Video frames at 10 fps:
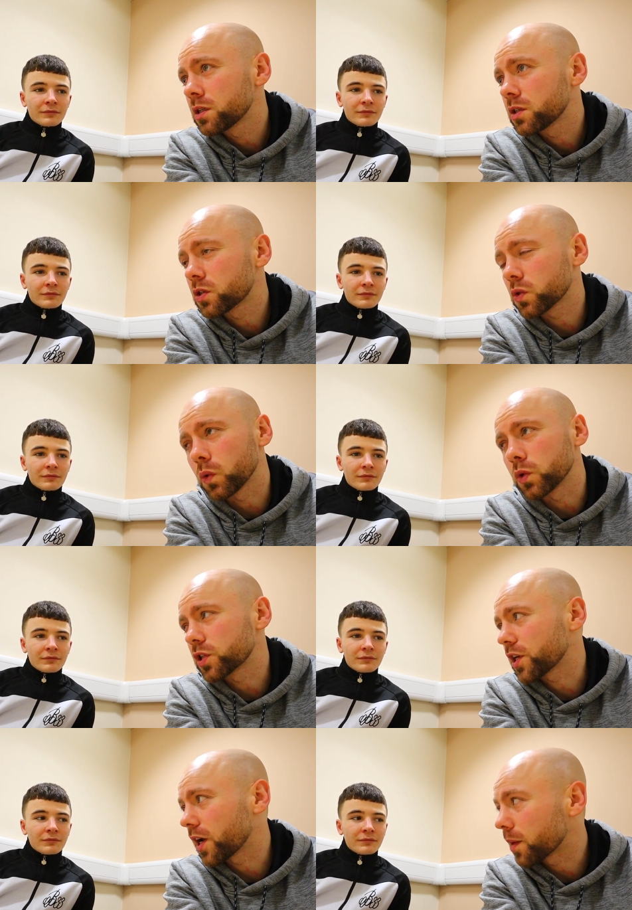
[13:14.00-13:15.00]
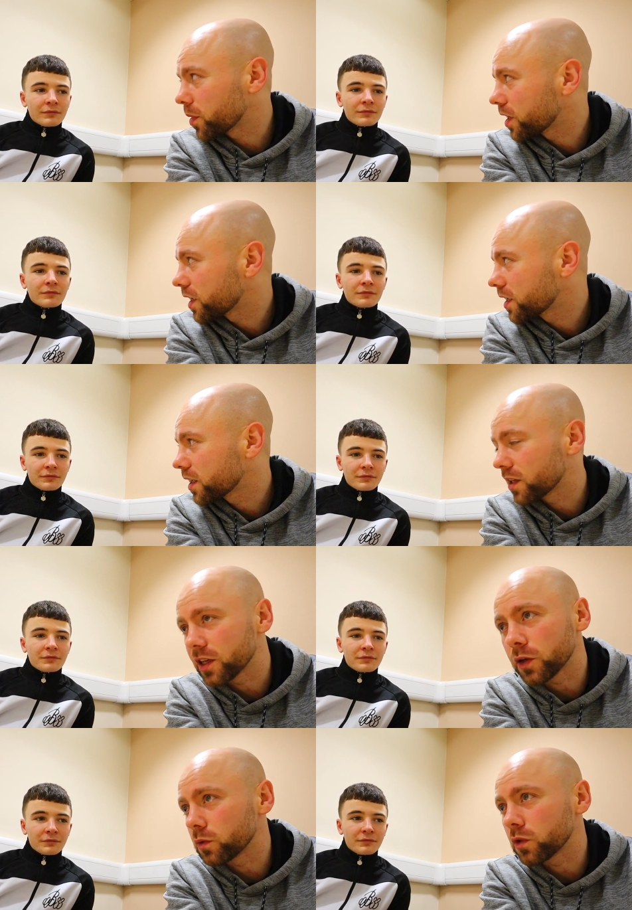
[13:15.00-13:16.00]
Speaker 1: so scrappy.
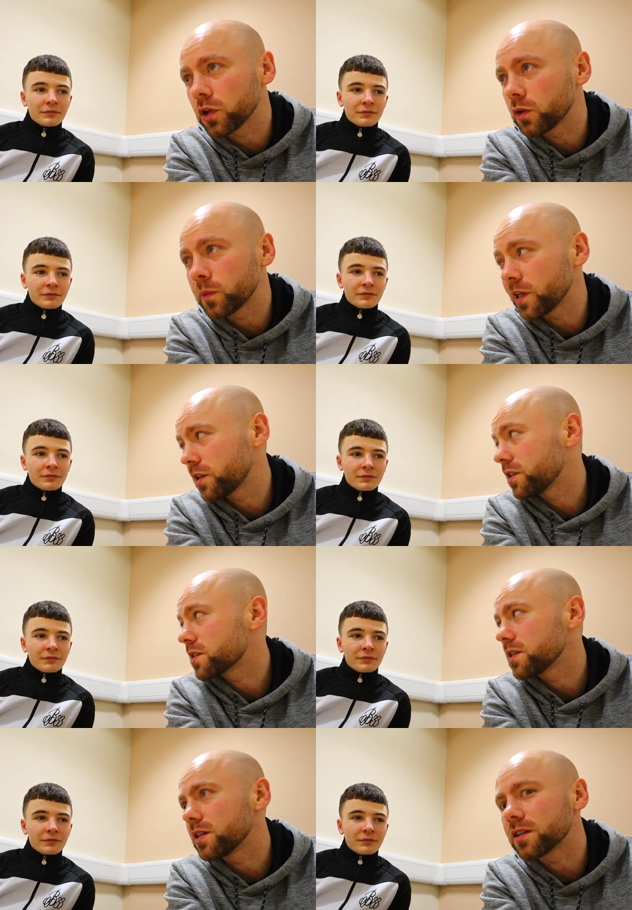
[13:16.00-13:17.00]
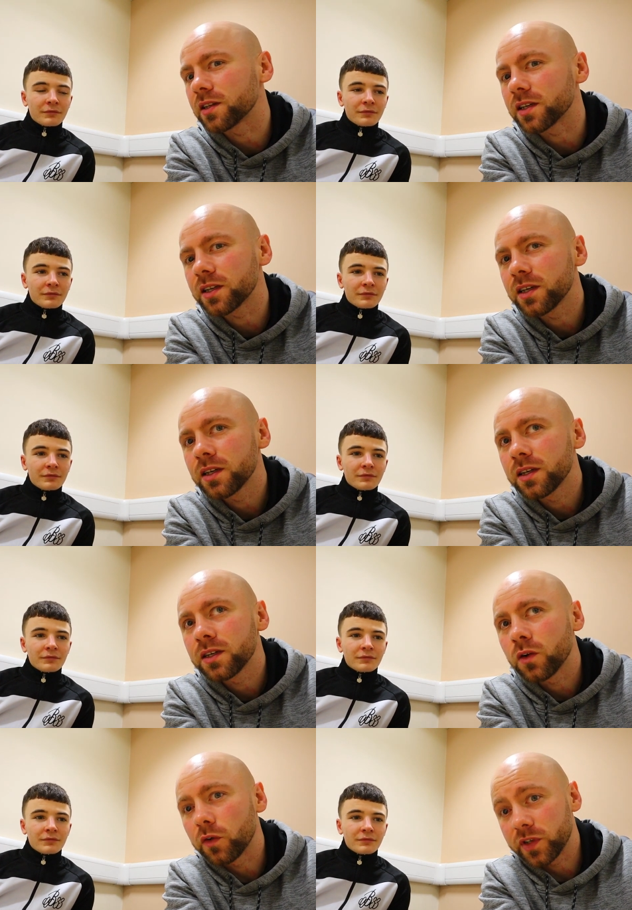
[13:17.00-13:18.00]
Like you'll you wait till you see it. Like
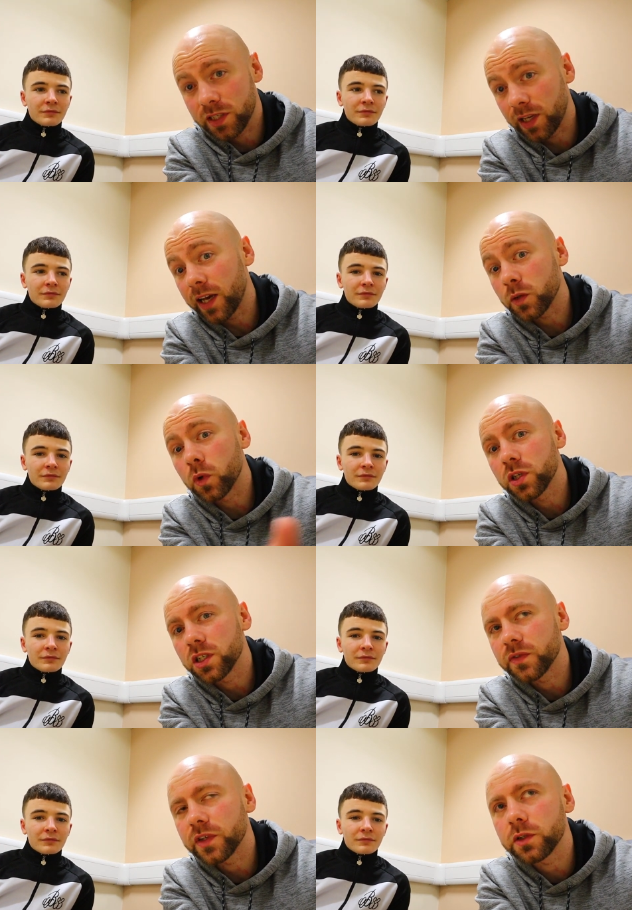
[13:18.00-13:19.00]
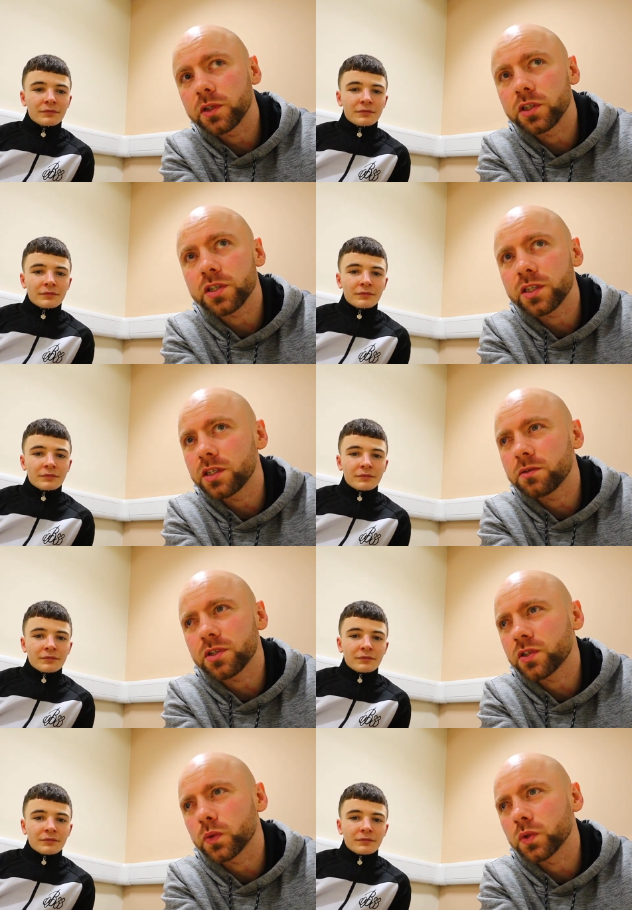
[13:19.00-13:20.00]
obviously, guys watching this video, they're just you know
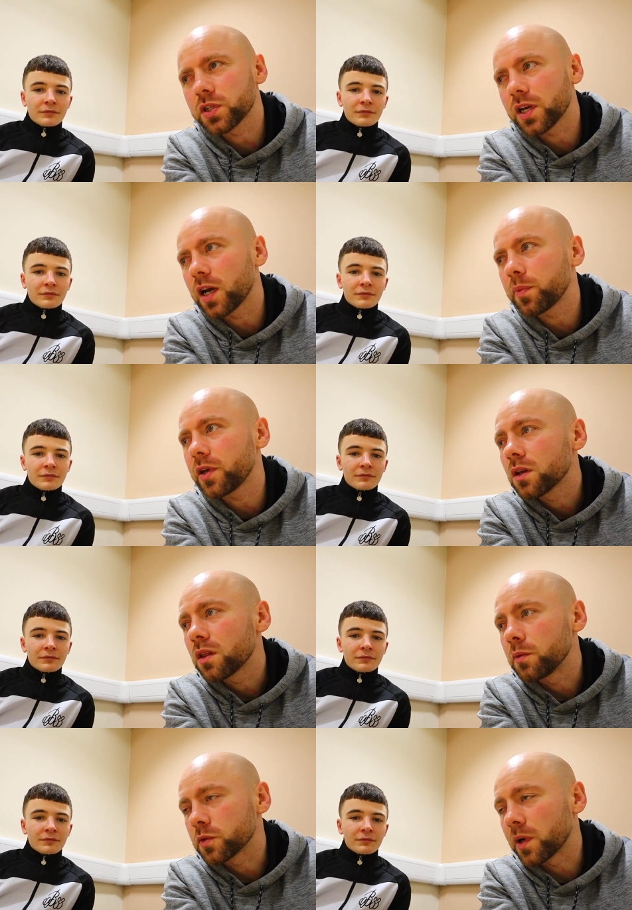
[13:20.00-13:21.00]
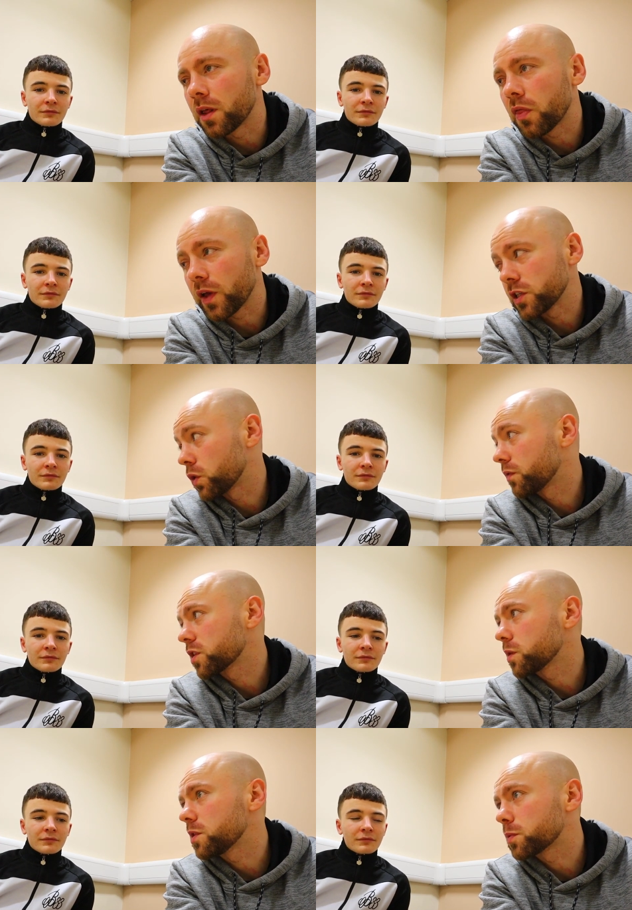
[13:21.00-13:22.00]
just so scrappy. There was one of the things, and
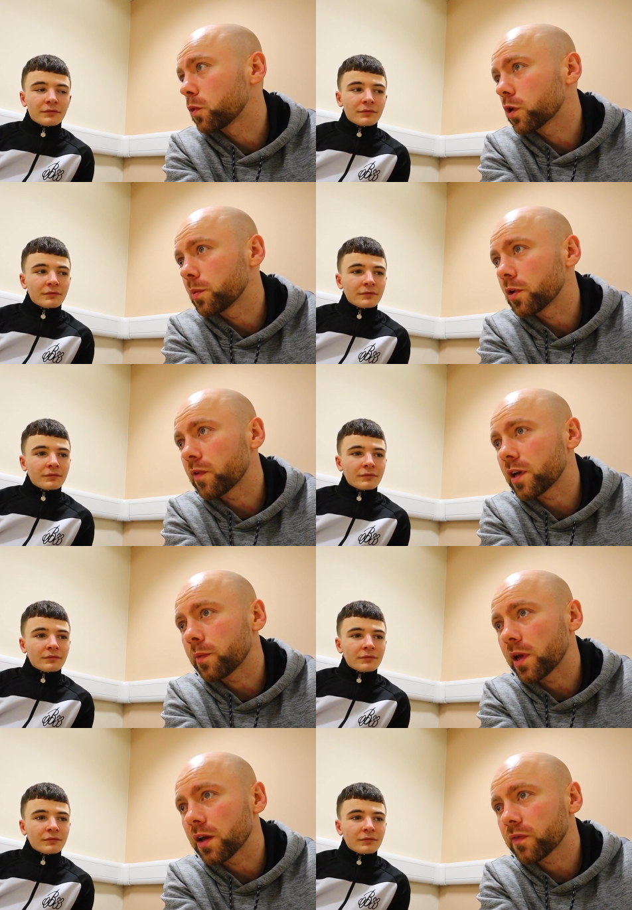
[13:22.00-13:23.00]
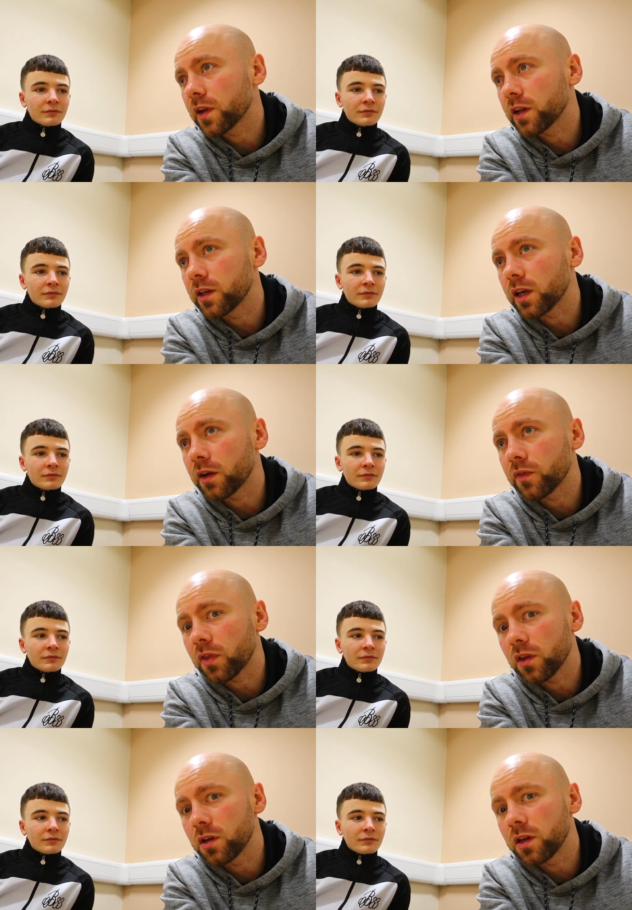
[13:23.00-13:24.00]
obviously we spoke about it right away after it. Like
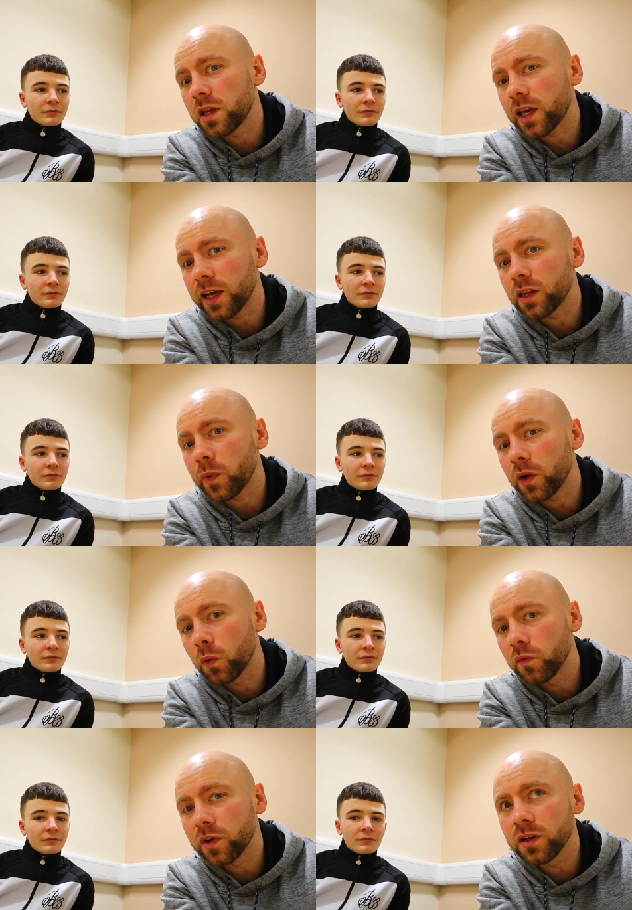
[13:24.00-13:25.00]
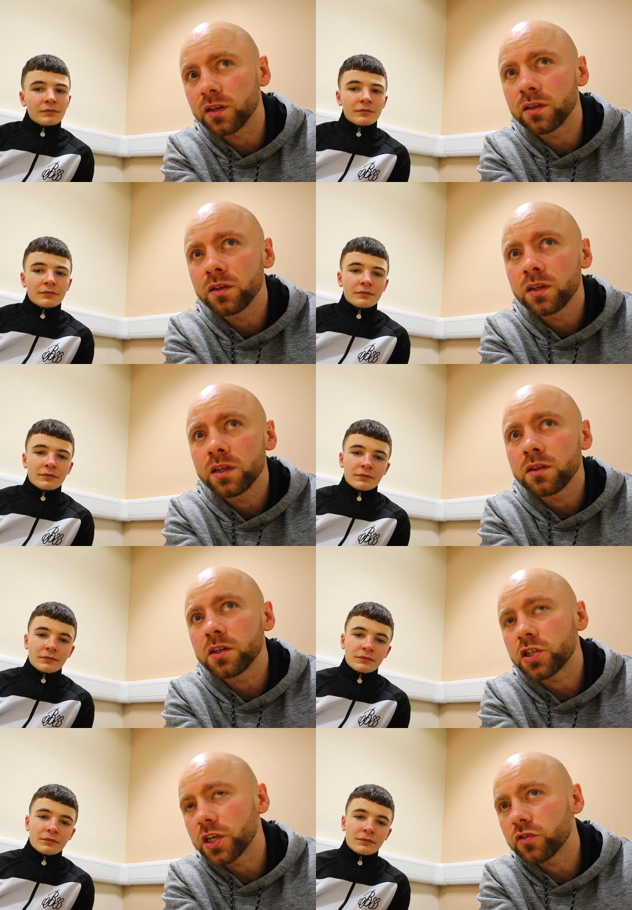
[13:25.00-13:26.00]
everything that you kind of went over and
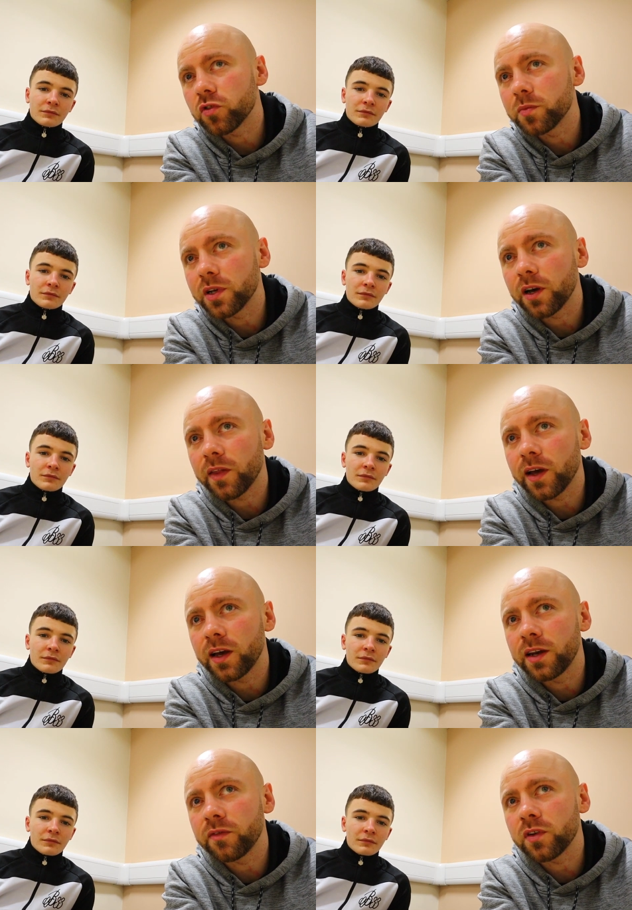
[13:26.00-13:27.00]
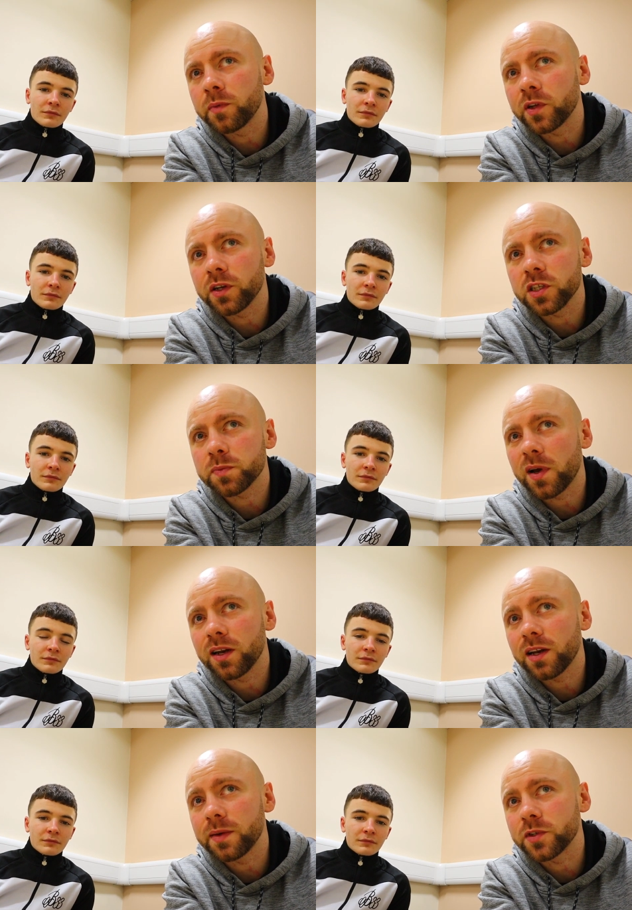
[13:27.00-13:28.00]
the change room and all that, and everything we done in
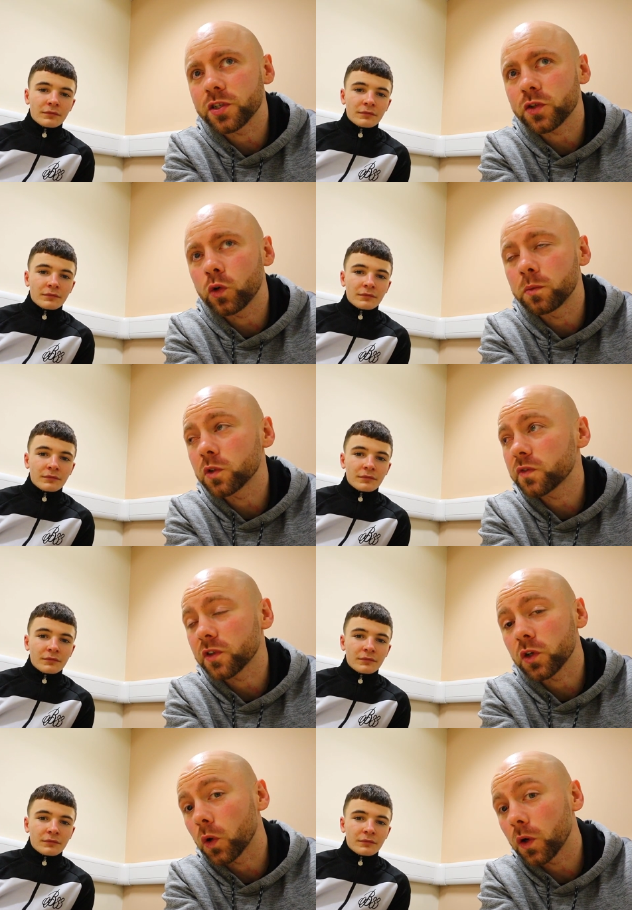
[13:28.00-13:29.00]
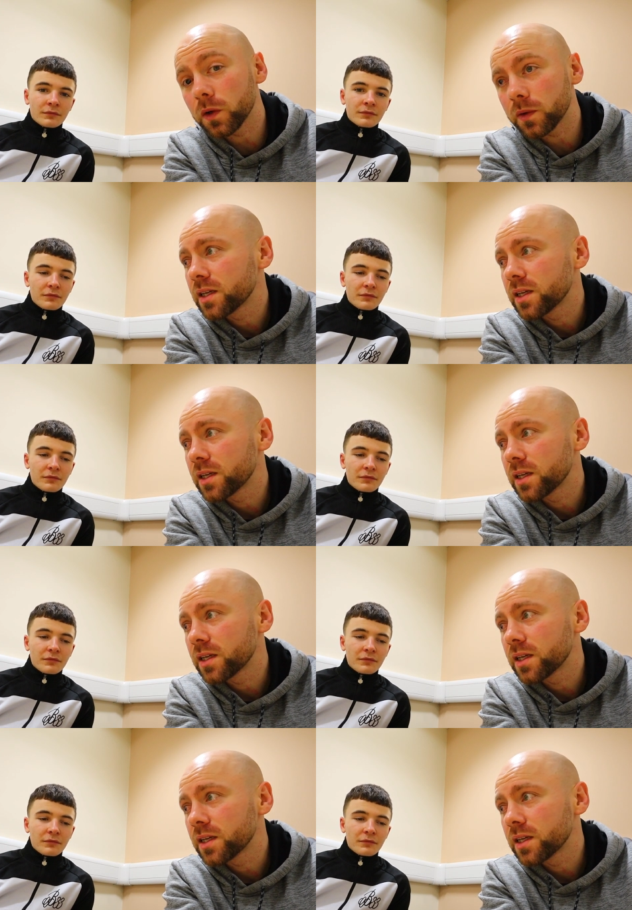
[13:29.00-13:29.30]
and that we just almost forgot.